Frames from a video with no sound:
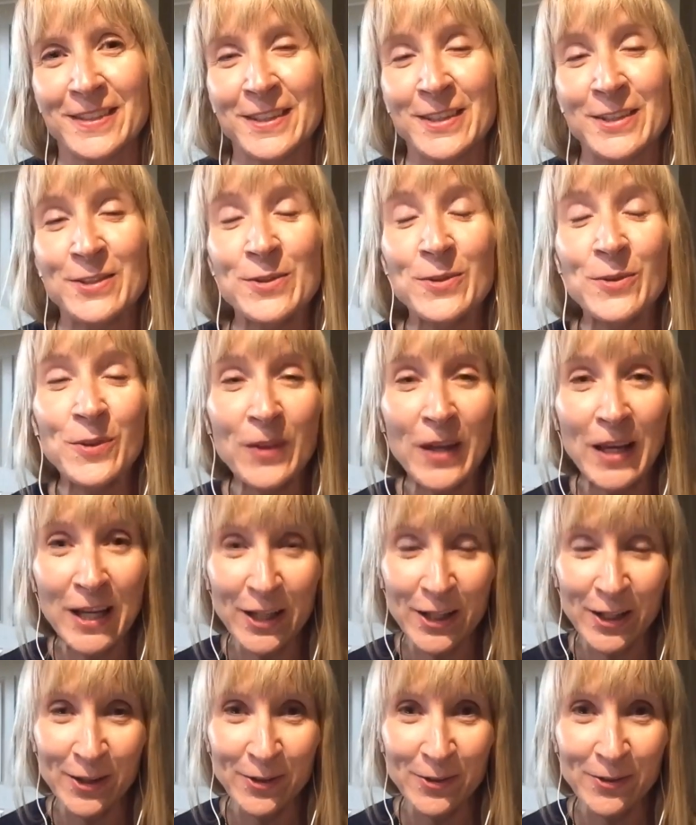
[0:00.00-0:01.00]
So
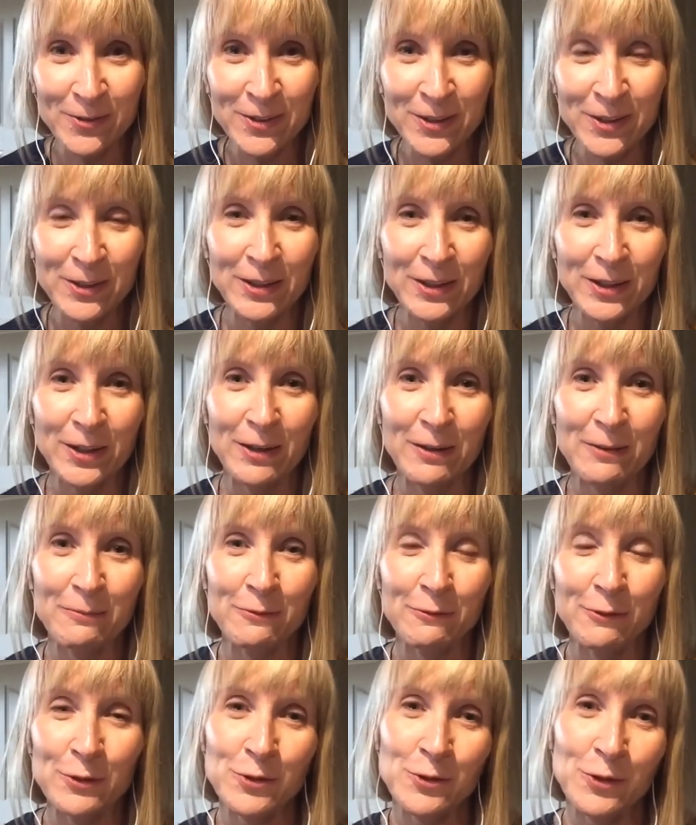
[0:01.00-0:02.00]
thank you
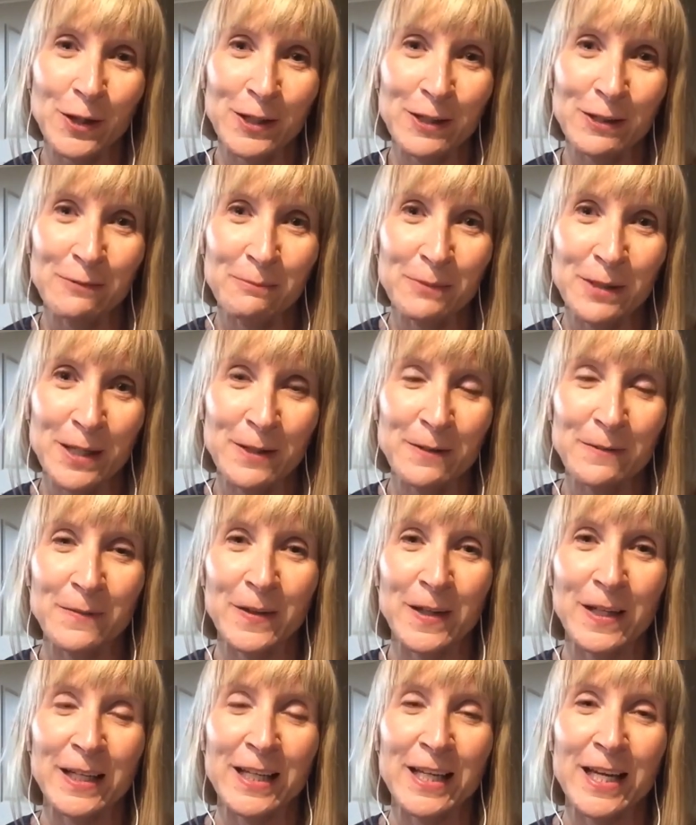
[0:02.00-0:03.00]
for joining me.
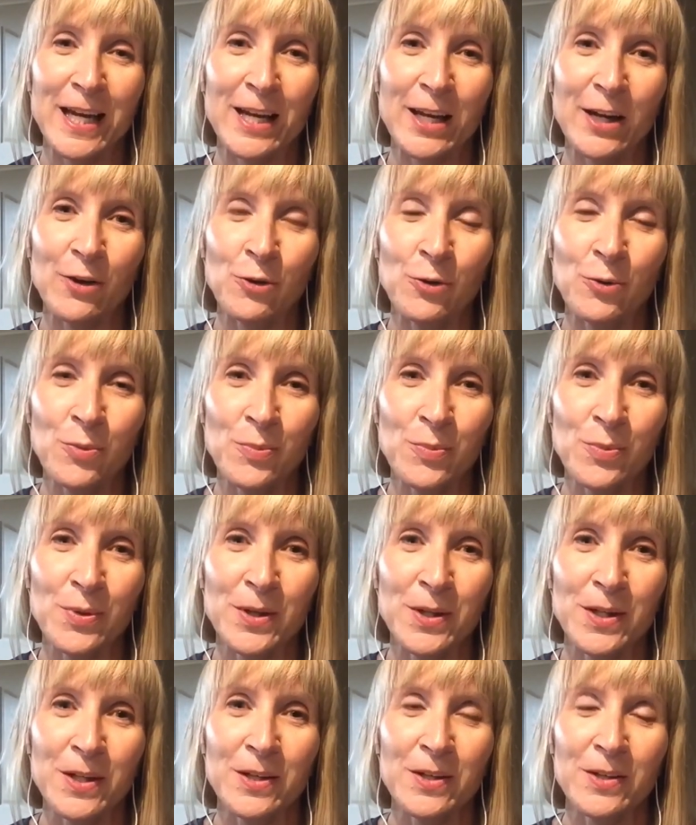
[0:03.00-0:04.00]
And again, I hope
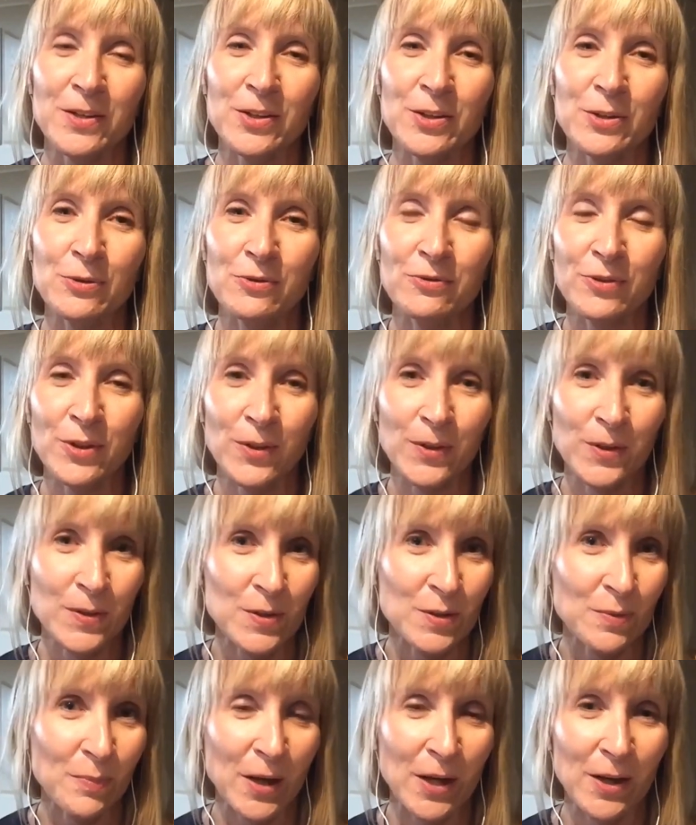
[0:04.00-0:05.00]
you feel
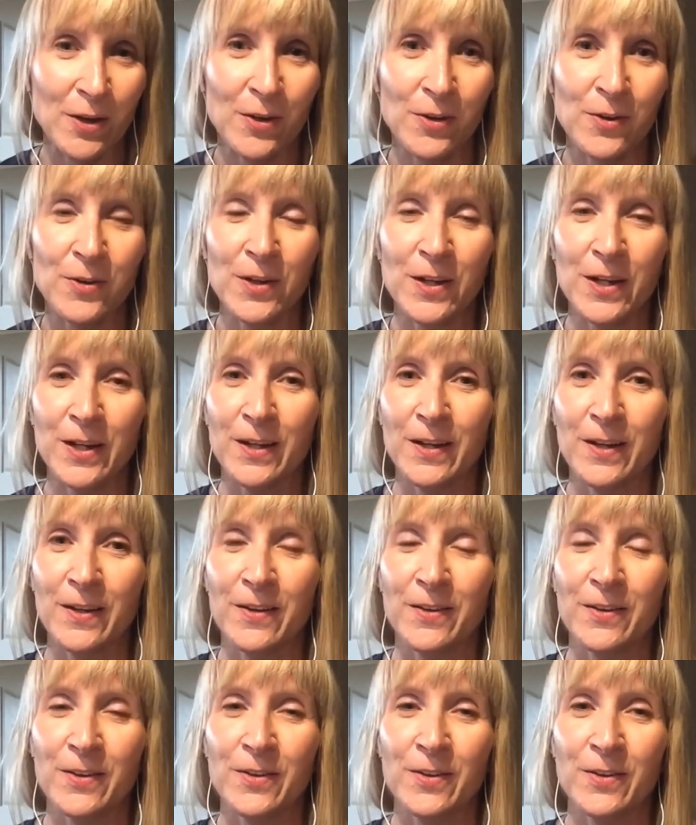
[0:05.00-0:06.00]
inspired
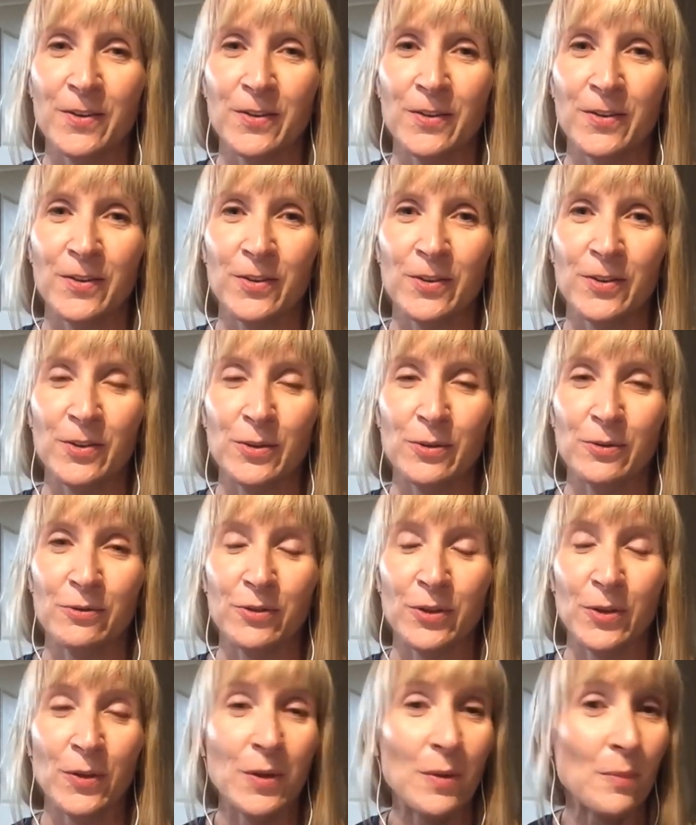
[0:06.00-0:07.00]
and you
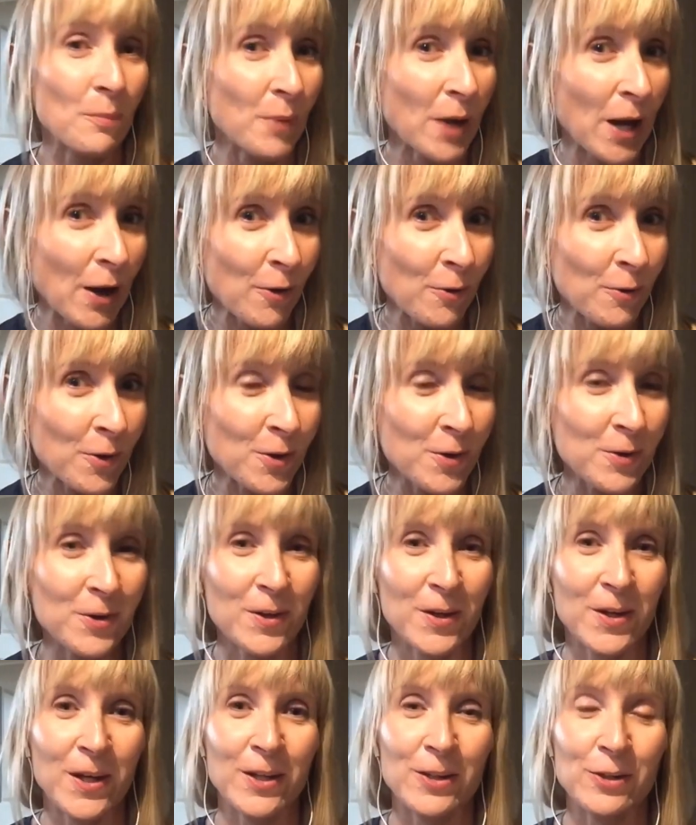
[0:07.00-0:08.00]
feel empowered
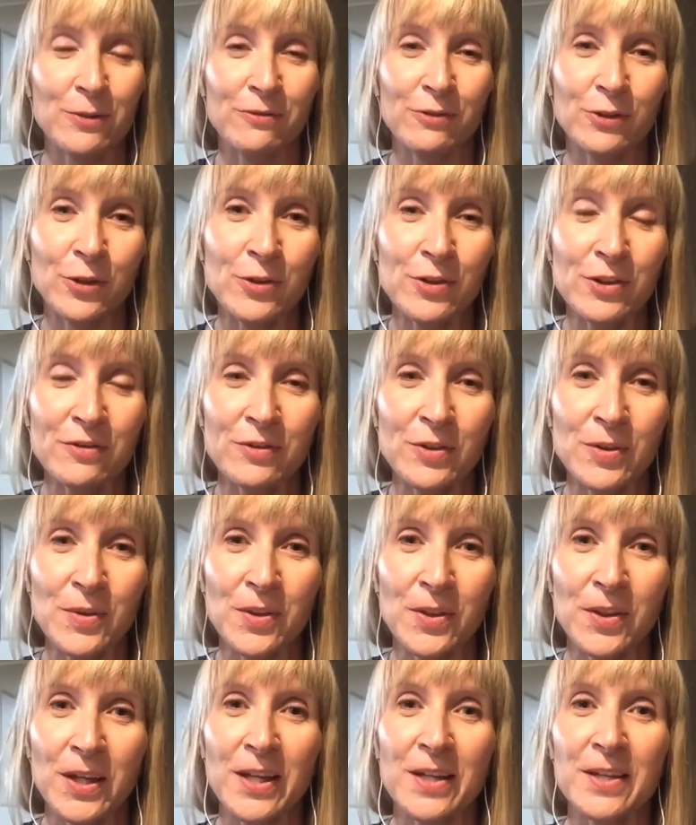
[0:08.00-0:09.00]
and you've learned a few
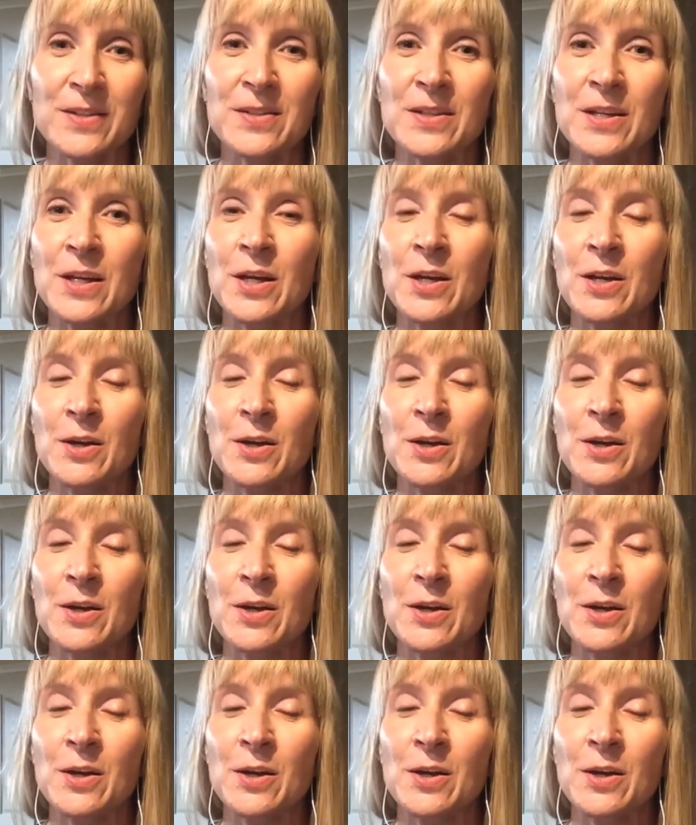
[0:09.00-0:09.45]
things.